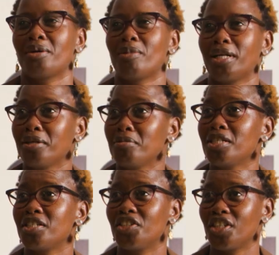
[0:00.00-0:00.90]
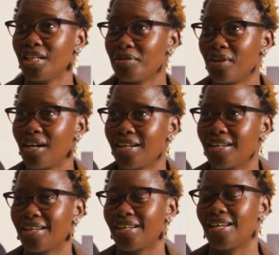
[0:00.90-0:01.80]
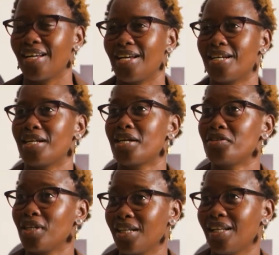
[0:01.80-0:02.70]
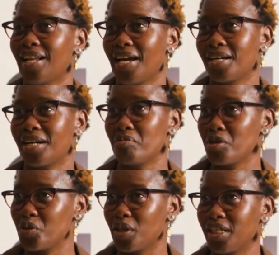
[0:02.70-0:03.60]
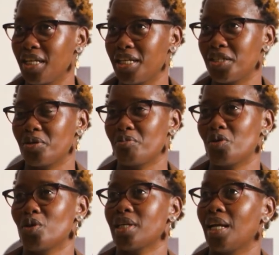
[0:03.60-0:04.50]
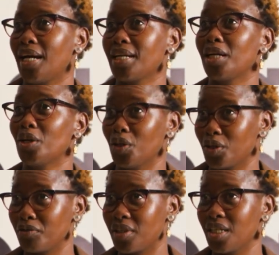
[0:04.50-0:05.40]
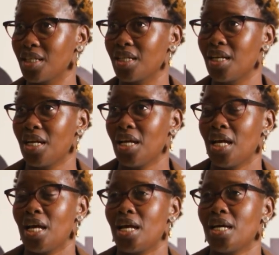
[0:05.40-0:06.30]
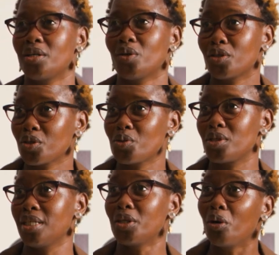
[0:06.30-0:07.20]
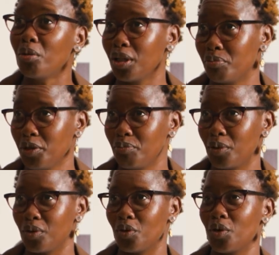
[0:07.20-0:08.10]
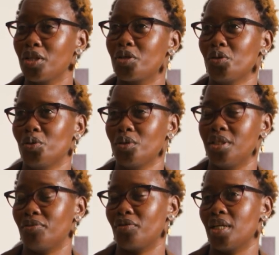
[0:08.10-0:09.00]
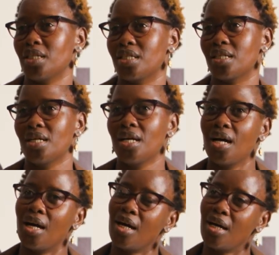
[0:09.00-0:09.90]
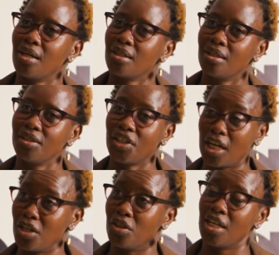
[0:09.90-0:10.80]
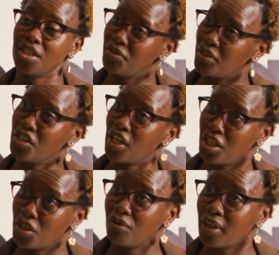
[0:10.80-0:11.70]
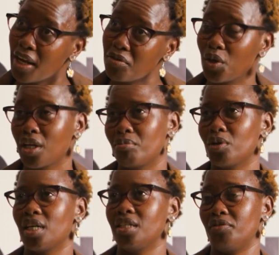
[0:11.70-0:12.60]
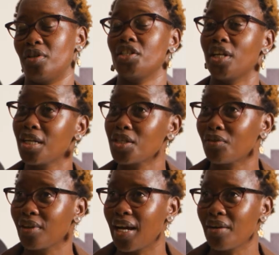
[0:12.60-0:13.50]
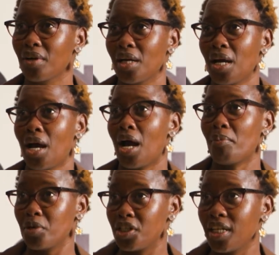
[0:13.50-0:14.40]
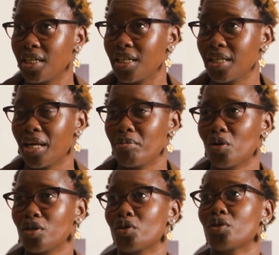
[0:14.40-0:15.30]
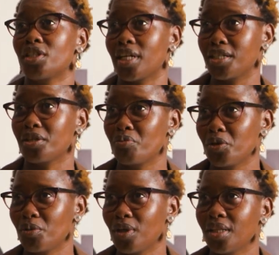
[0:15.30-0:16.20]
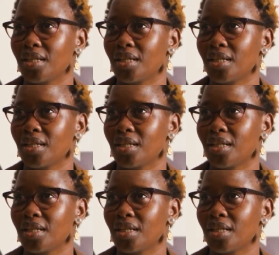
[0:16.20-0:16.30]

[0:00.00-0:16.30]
My name is Jennifer, and I really like coming to Engage because I learn a lot of things, and also to see normal people going through different their different journeys of life, talking about their different journeys of life, appreciating them, and also not judging people.